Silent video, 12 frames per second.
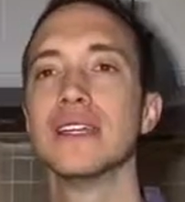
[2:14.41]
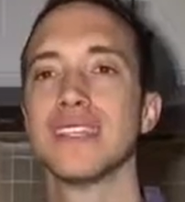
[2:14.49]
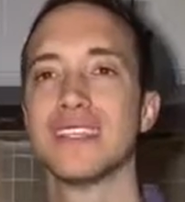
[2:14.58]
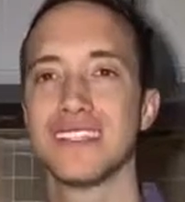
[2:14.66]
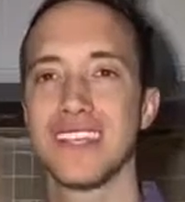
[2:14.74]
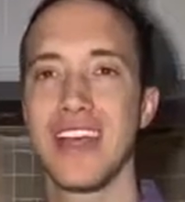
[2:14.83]

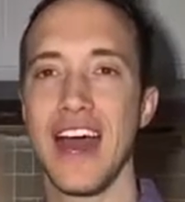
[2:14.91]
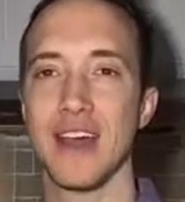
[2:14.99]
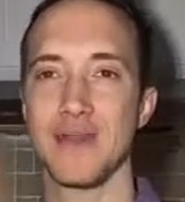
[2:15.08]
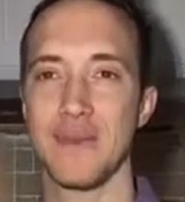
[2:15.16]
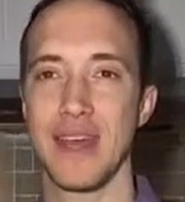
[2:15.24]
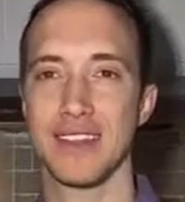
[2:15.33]
to see how
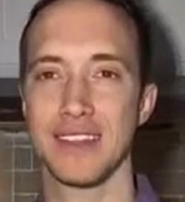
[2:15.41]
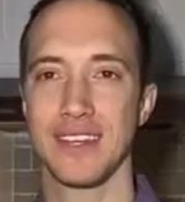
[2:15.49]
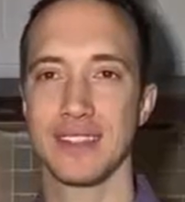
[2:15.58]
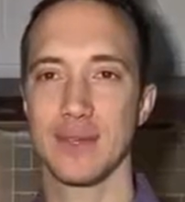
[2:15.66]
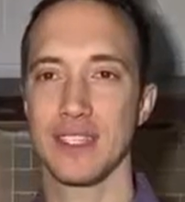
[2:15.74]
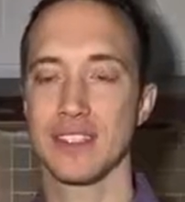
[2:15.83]
to make
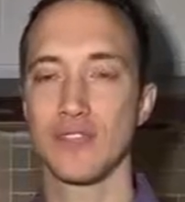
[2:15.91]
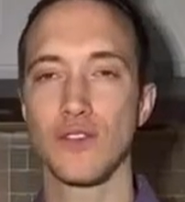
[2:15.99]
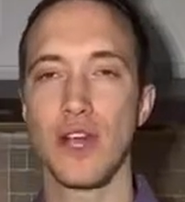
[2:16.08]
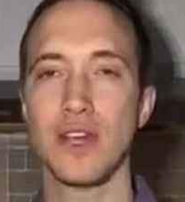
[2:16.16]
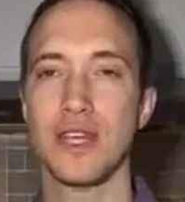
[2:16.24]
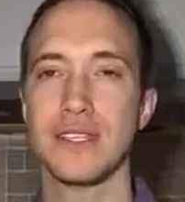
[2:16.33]
this, because it's
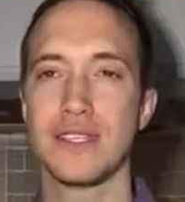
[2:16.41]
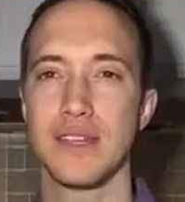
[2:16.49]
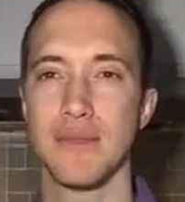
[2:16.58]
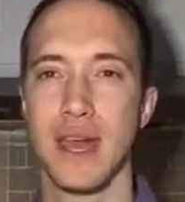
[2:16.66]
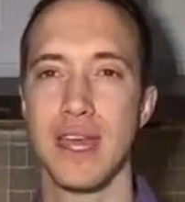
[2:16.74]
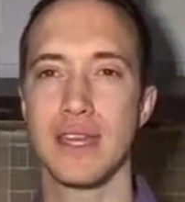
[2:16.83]
very easy
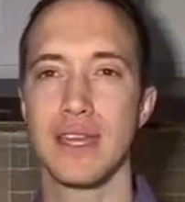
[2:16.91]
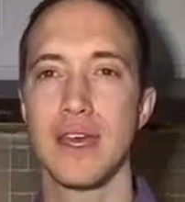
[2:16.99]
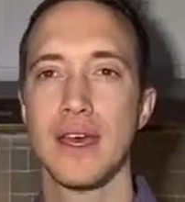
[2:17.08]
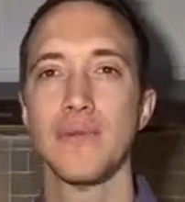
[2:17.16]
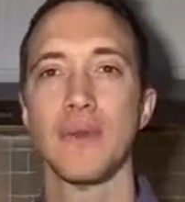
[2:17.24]
to make,